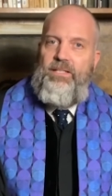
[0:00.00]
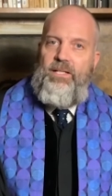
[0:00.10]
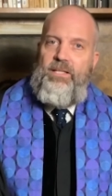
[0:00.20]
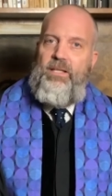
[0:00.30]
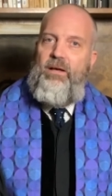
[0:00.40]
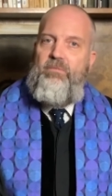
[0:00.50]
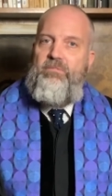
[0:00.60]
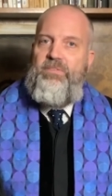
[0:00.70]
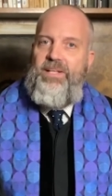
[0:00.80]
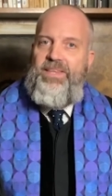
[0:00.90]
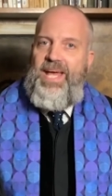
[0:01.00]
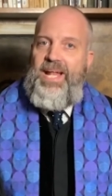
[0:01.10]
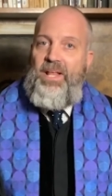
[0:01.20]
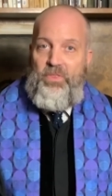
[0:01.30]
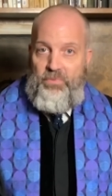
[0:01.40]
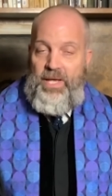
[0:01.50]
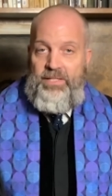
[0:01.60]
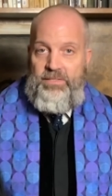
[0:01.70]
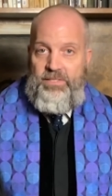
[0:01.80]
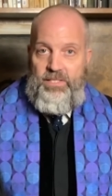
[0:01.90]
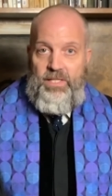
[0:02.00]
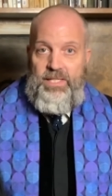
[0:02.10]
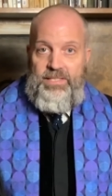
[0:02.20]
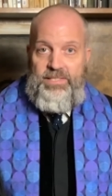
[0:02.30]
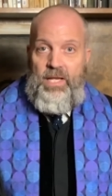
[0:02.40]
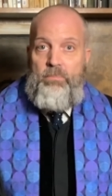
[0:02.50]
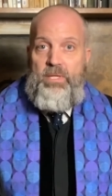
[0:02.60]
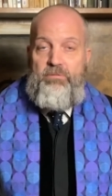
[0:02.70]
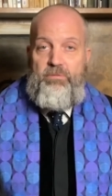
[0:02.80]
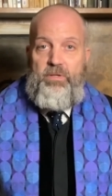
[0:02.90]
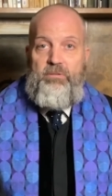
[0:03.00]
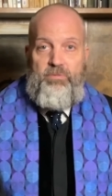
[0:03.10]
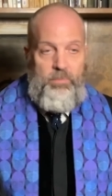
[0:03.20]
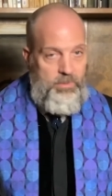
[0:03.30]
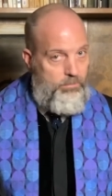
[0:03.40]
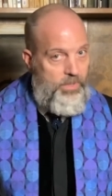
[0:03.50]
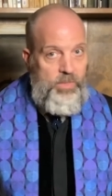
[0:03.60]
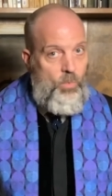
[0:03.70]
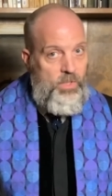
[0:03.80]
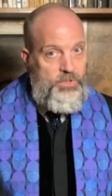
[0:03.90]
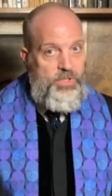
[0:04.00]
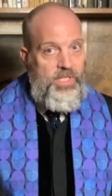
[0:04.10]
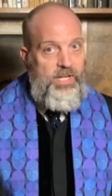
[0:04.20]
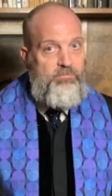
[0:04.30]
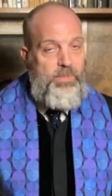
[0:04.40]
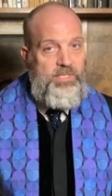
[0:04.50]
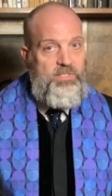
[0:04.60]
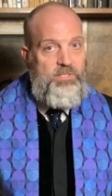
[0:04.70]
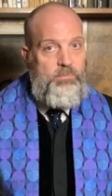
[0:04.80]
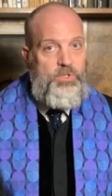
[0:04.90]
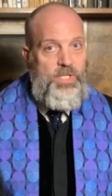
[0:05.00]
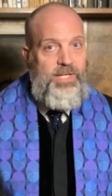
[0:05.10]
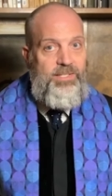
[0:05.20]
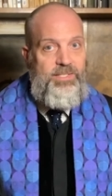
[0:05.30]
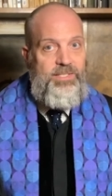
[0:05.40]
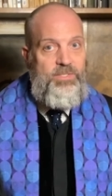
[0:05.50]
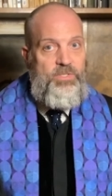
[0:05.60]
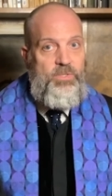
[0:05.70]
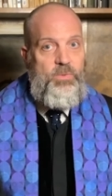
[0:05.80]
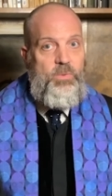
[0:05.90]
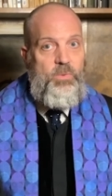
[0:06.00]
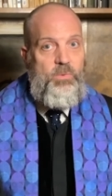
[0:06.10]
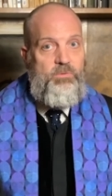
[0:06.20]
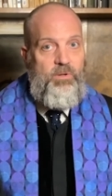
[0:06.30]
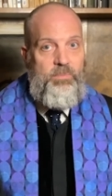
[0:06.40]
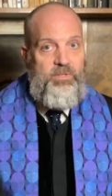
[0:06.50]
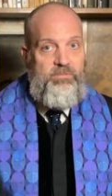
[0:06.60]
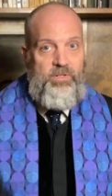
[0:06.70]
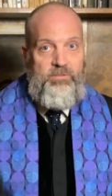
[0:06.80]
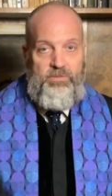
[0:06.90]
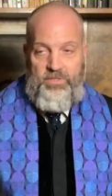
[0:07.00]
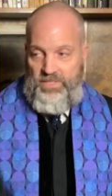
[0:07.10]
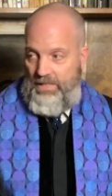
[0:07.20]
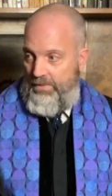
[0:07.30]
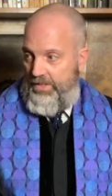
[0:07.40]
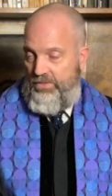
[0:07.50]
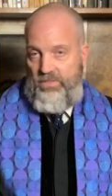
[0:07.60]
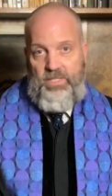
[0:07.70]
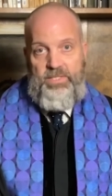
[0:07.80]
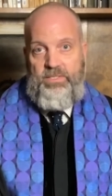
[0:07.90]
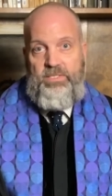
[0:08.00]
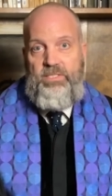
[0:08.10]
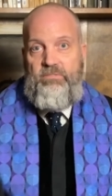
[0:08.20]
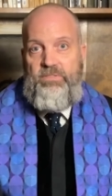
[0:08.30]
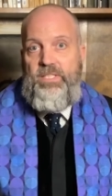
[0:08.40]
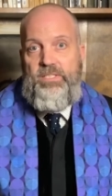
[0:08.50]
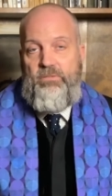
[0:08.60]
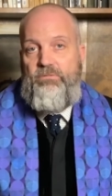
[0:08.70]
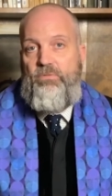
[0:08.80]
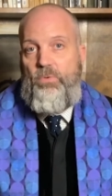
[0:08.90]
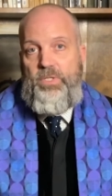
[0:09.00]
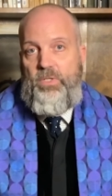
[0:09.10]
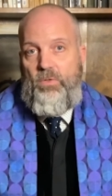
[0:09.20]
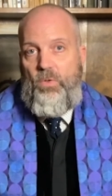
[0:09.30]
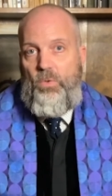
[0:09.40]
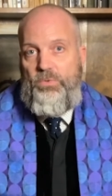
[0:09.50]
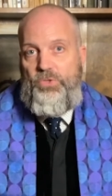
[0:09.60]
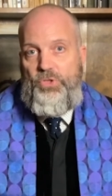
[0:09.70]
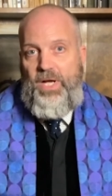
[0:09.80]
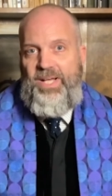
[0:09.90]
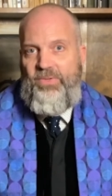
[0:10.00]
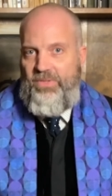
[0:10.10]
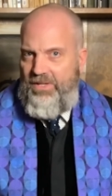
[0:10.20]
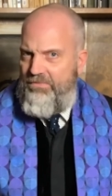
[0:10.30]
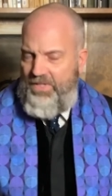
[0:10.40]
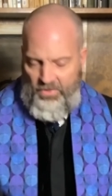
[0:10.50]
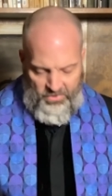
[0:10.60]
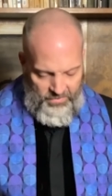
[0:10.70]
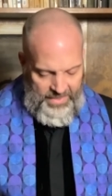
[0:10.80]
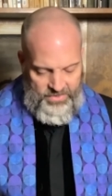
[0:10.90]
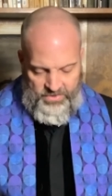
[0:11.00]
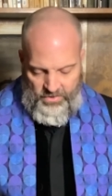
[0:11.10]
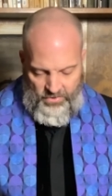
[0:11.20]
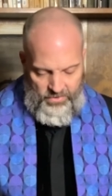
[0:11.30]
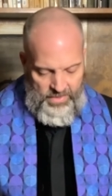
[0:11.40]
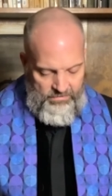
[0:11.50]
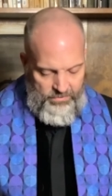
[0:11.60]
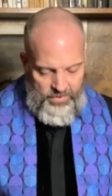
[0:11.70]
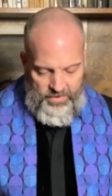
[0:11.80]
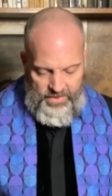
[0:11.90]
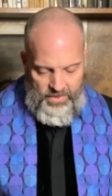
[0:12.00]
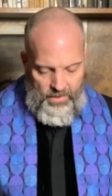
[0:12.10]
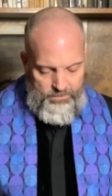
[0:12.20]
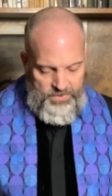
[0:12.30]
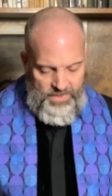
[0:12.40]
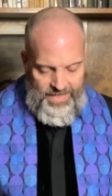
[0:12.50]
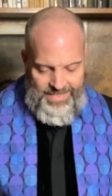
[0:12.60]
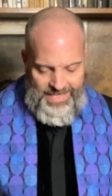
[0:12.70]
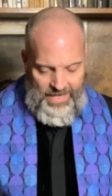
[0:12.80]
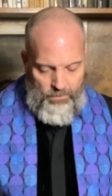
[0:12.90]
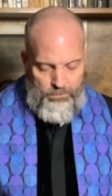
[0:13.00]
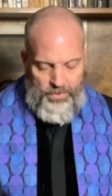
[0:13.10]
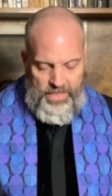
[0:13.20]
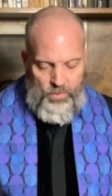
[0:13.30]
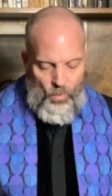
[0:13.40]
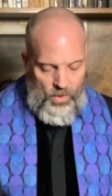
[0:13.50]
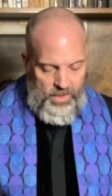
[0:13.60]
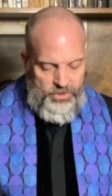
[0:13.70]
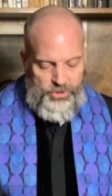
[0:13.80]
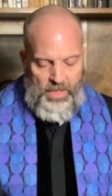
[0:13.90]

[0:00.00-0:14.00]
love that threatens to set me free from the brainwashing I've been subjected to from the very first time I turned on the TV as a 4-year-old child. Love that threatens to turn everything upside down, brainwashed,